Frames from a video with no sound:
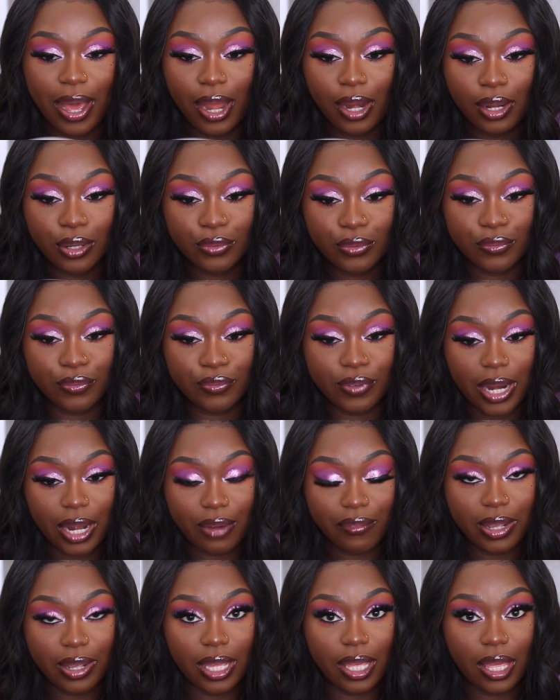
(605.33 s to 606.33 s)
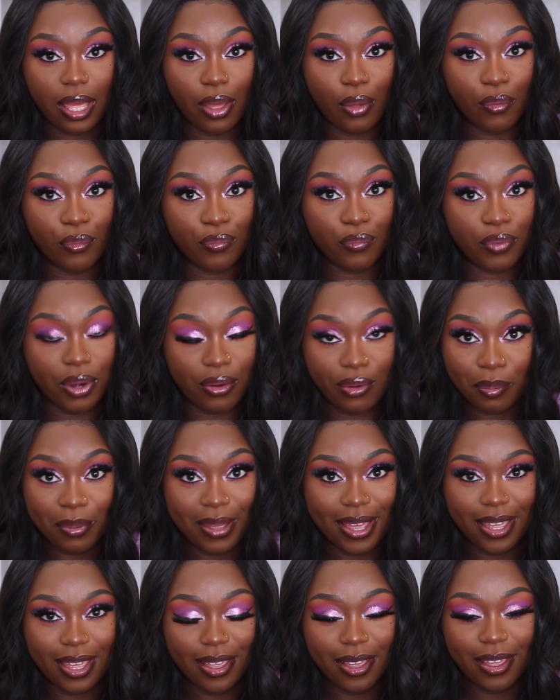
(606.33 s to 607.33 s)
I look very, very
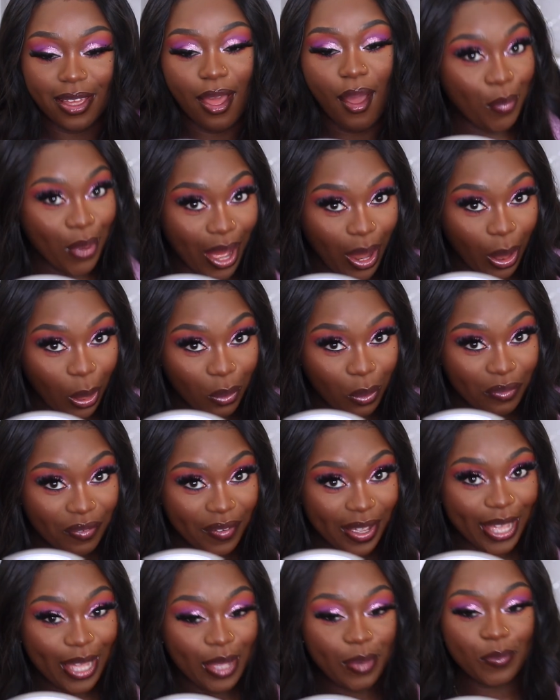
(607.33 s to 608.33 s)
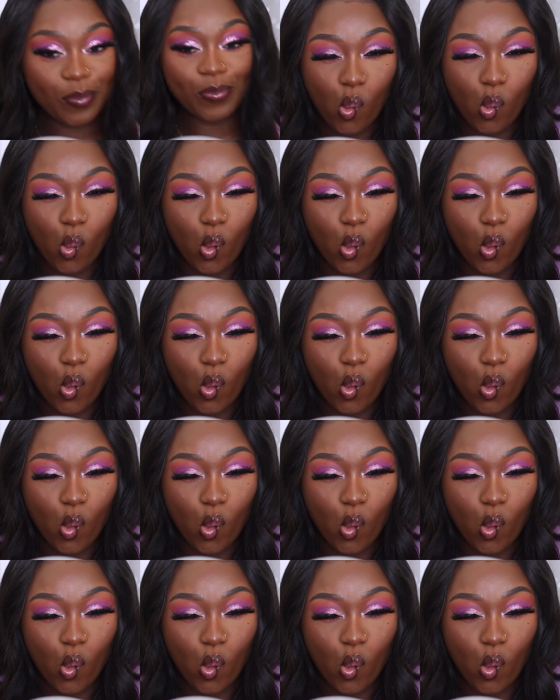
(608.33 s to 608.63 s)
pink, but I love it.